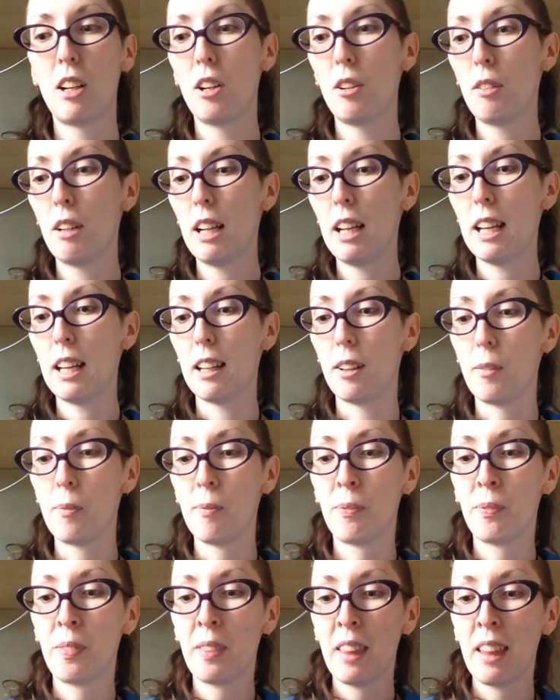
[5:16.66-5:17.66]
Hooray!
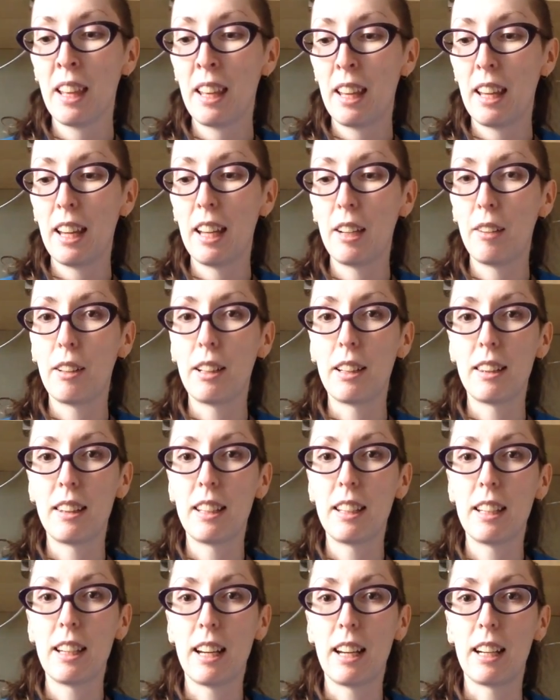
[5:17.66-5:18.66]
Anyway,
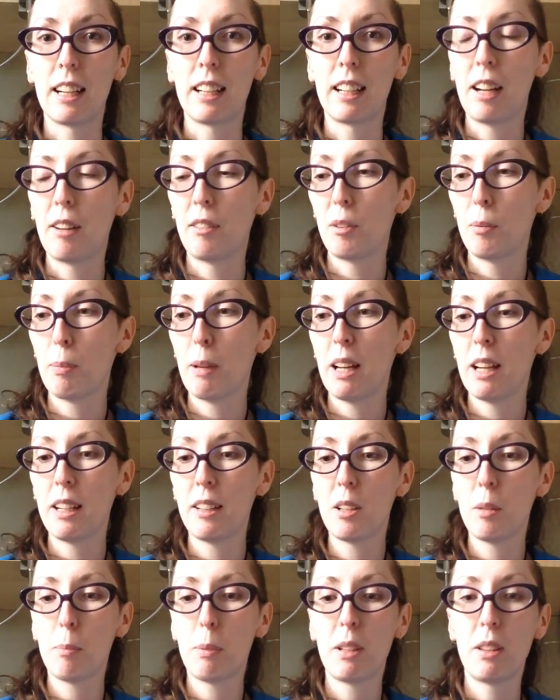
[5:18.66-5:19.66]
I was
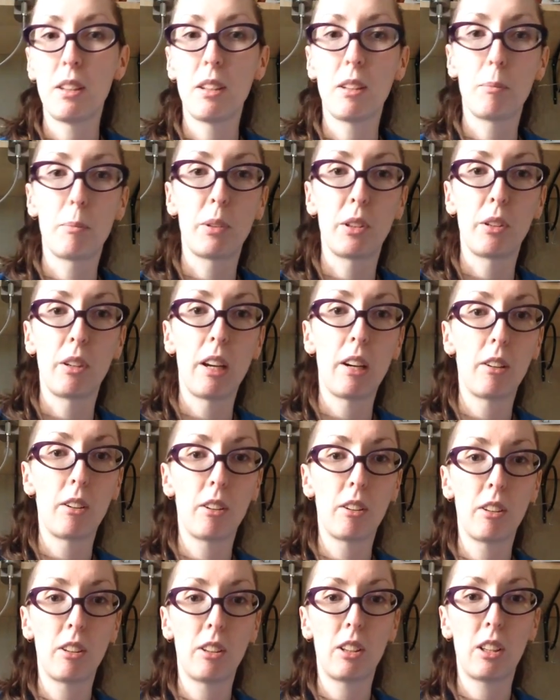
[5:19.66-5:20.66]
planning to put the blue-haired
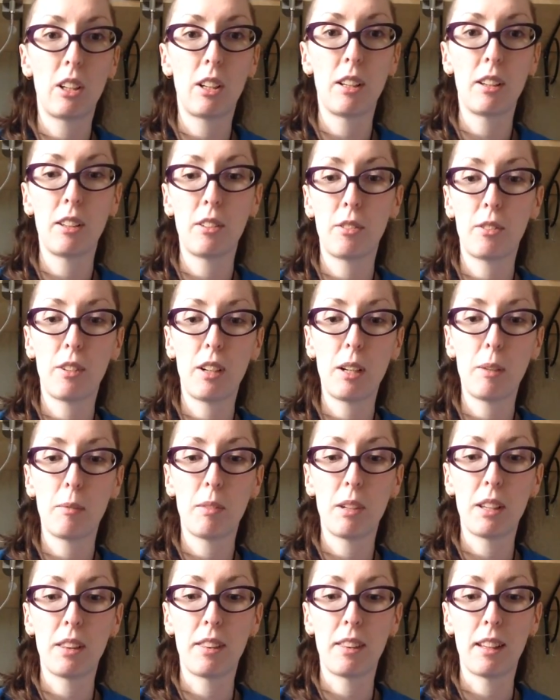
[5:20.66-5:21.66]
girl on the frame
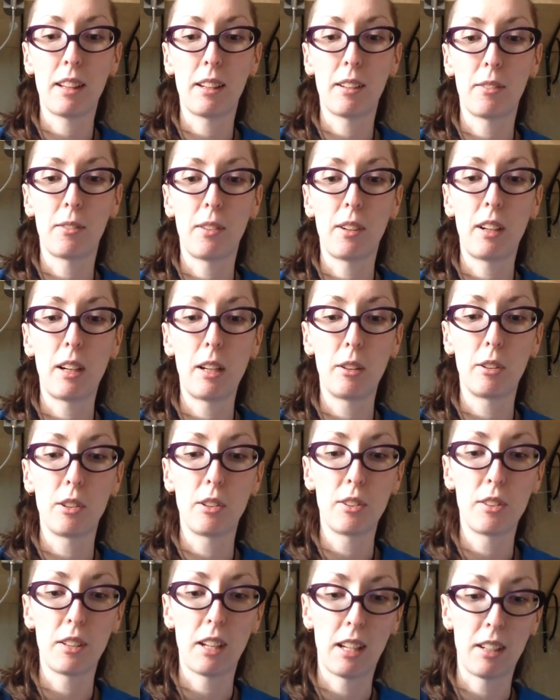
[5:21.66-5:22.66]
with very
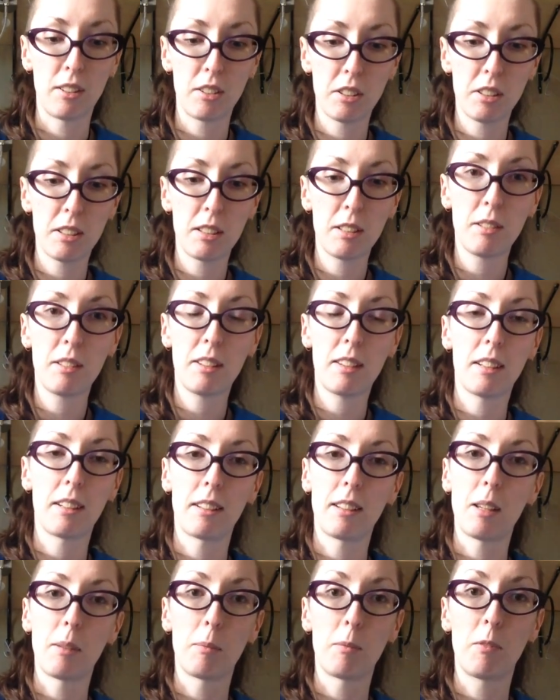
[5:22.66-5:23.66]
loose tension
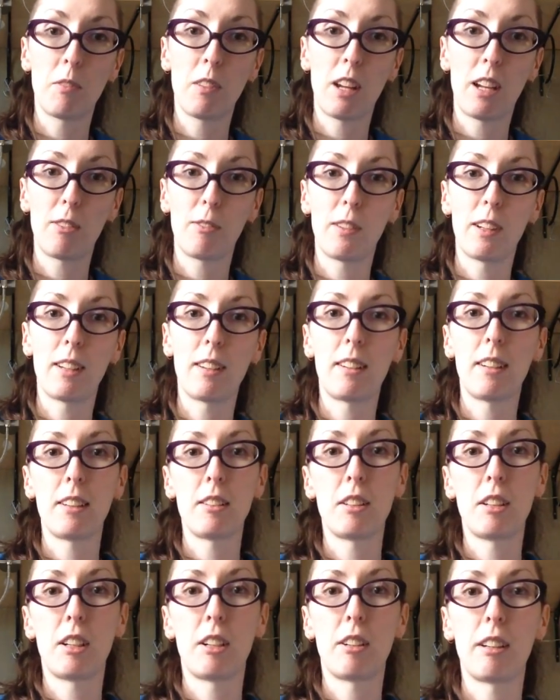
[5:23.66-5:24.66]
since I've been
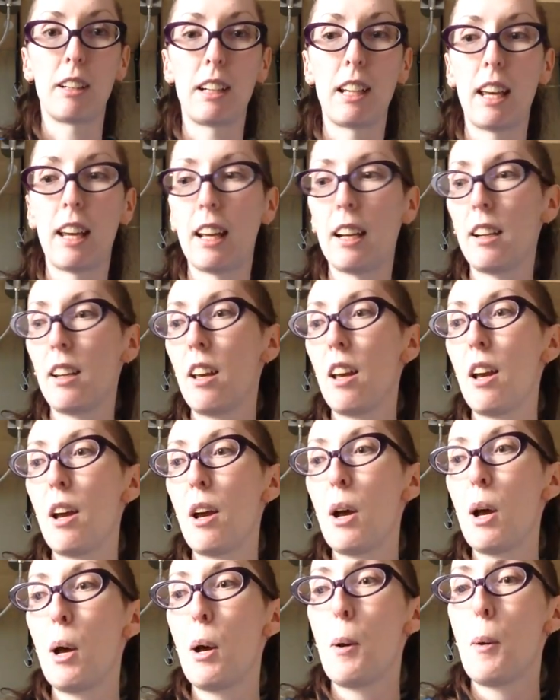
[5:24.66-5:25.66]
stitching her in hand.
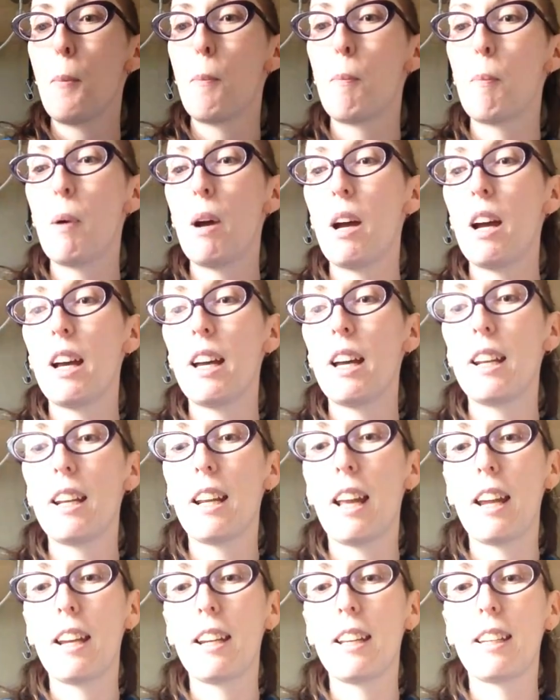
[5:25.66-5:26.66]

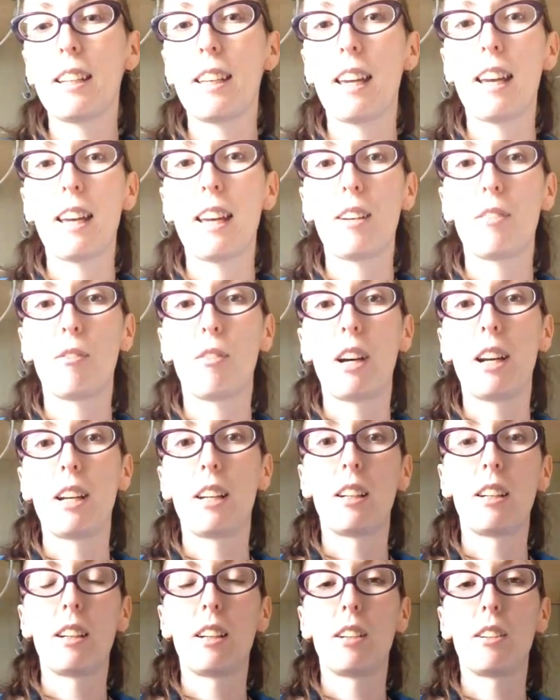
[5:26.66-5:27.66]
But I didn't get
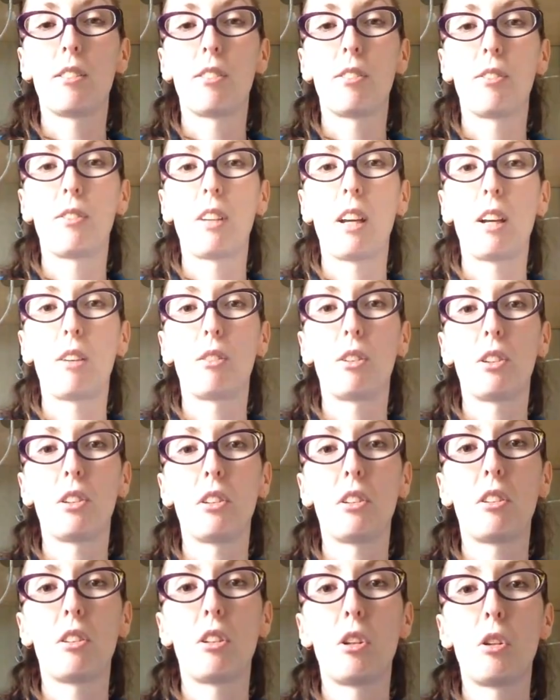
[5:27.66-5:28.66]
wide enough
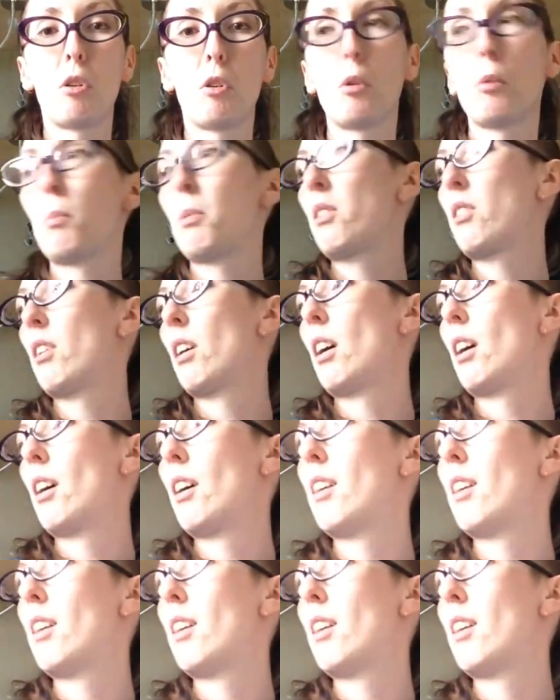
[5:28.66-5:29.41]
dowels. Oops.